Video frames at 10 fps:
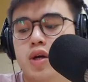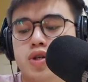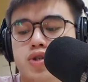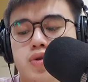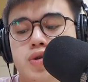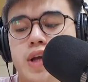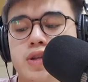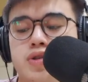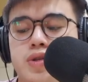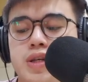So to
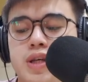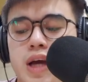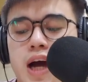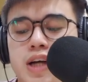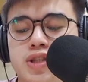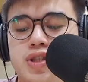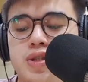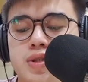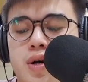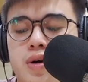get to the
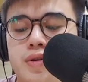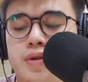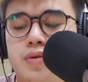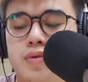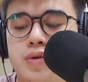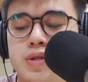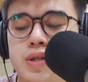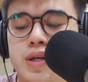answer, all you need to do is take